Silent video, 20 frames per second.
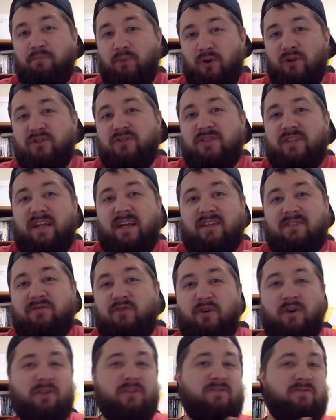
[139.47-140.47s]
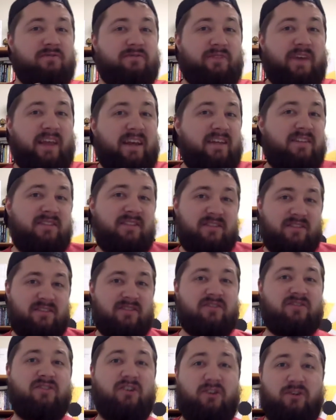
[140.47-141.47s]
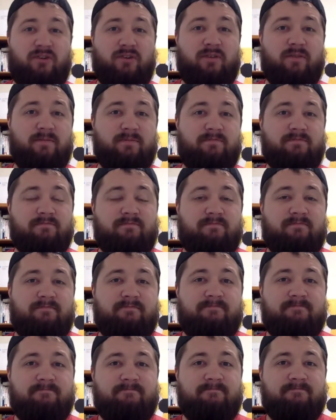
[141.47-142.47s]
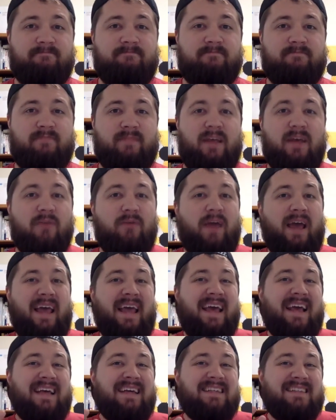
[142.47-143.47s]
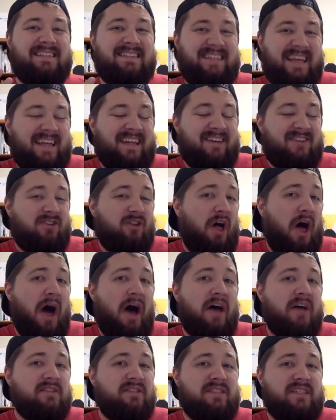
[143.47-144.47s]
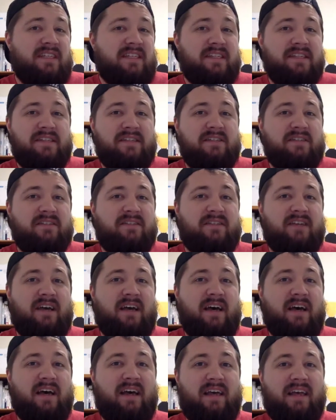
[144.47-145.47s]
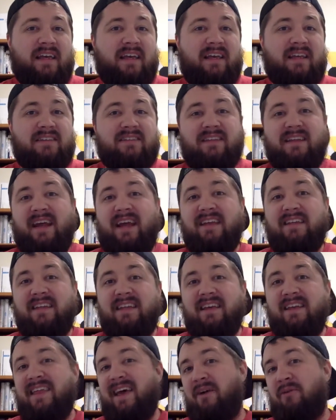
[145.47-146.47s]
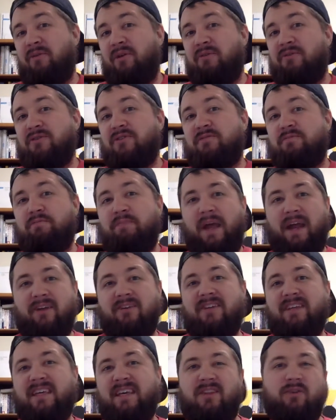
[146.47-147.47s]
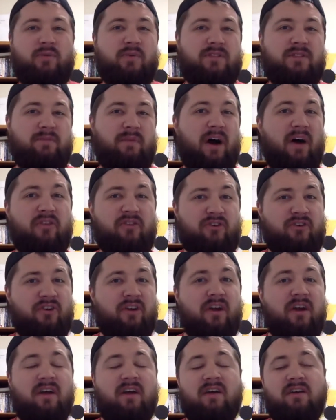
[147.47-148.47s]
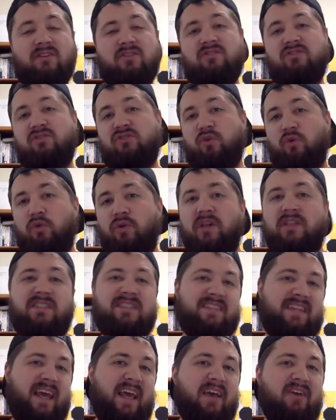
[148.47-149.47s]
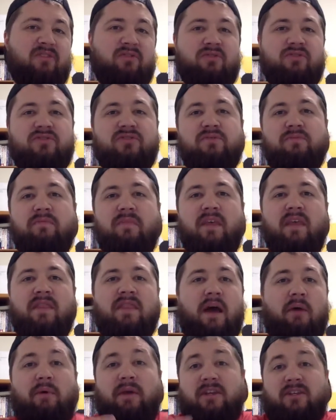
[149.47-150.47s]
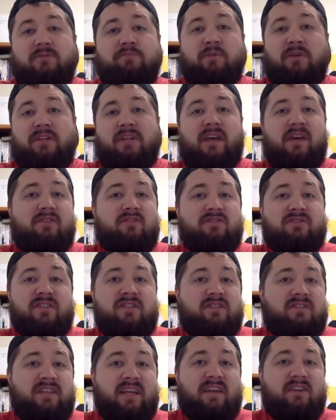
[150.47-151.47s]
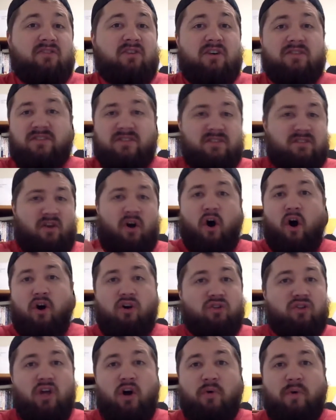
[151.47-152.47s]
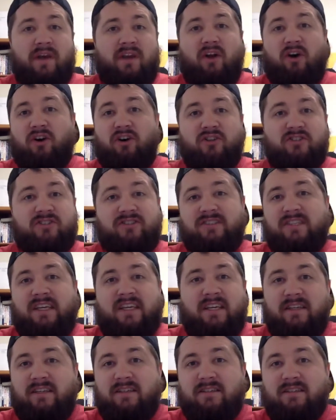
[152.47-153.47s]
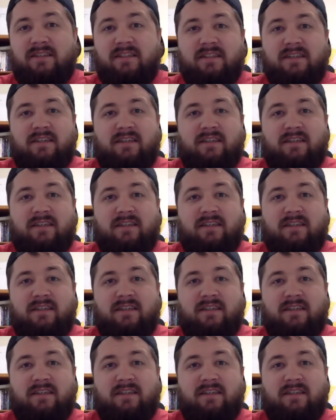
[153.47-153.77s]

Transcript: person as far as fantasy is concerned, right? Santa Claus is, uh, is an idea that was paired together with some other stories and tales that we just put together and said Santa Claus is all-knowing, all-seeing,